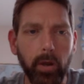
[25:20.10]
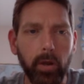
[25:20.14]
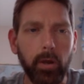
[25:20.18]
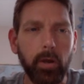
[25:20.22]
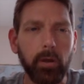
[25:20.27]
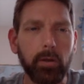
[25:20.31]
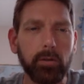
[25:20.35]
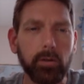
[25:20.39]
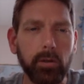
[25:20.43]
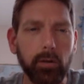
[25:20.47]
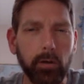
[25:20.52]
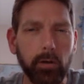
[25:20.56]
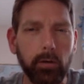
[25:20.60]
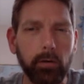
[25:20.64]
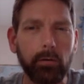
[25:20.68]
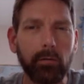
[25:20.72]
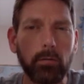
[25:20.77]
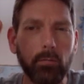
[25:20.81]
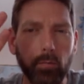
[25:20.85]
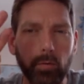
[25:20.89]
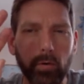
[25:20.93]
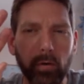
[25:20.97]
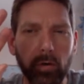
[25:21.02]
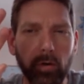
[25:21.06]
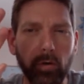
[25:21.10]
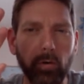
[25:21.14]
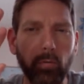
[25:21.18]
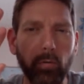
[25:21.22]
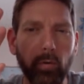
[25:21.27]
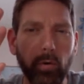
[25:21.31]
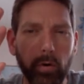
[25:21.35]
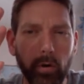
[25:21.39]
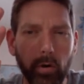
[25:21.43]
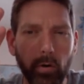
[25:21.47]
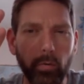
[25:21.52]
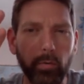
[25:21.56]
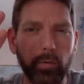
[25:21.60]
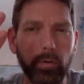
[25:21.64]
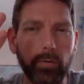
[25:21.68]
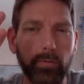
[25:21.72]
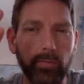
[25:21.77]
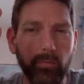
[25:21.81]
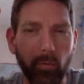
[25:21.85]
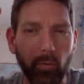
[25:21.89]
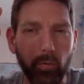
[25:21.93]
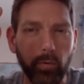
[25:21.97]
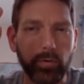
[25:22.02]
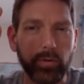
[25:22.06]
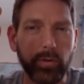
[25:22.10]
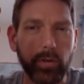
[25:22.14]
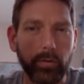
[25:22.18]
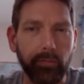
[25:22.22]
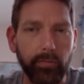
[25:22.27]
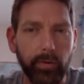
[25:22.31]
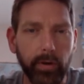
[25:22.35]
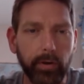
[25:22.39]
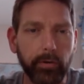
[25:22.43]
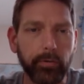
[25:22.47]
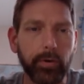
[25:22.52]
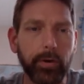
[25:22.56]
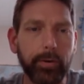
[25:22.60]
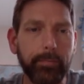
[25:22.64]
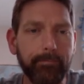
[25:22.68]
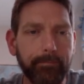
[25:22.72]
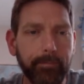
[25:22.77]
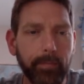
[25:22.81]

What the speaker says: So we're going to want to go with the 4 sig figs, right?